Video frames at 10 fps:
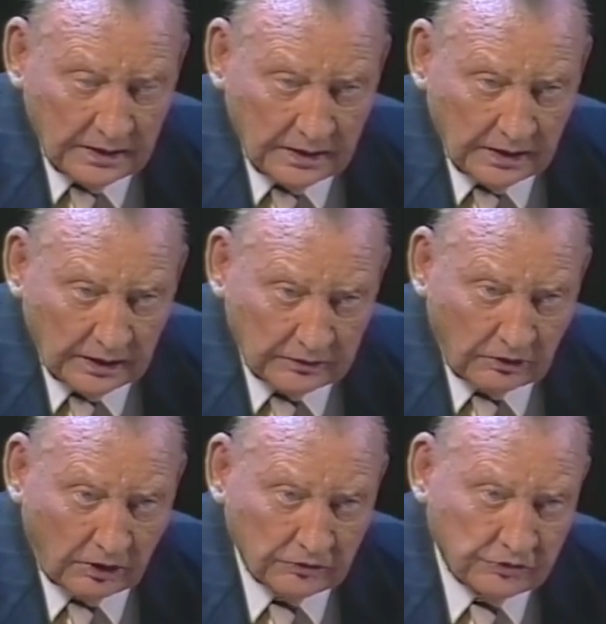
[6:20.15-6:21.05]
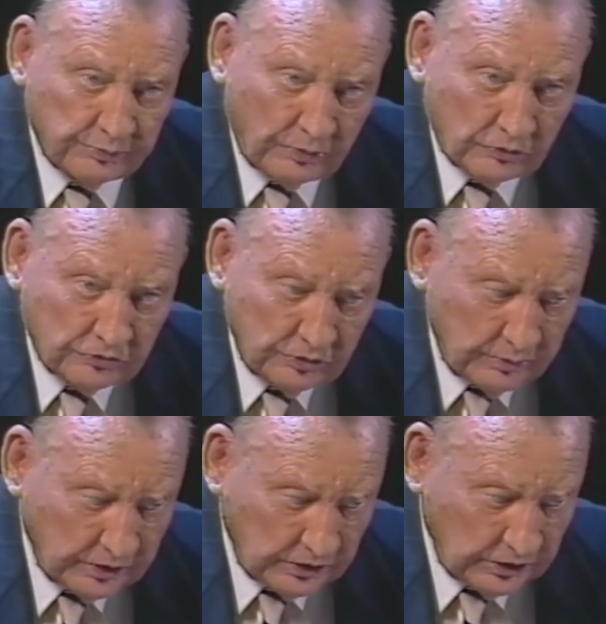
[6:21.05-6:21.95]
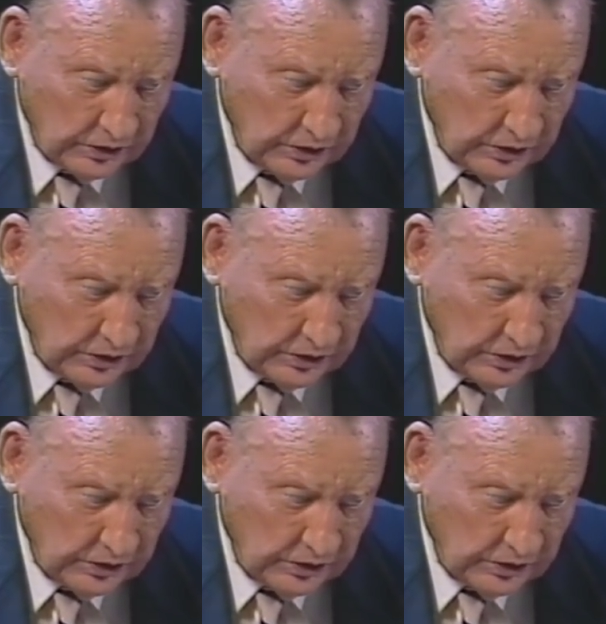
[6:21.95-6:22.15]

And God spoke to me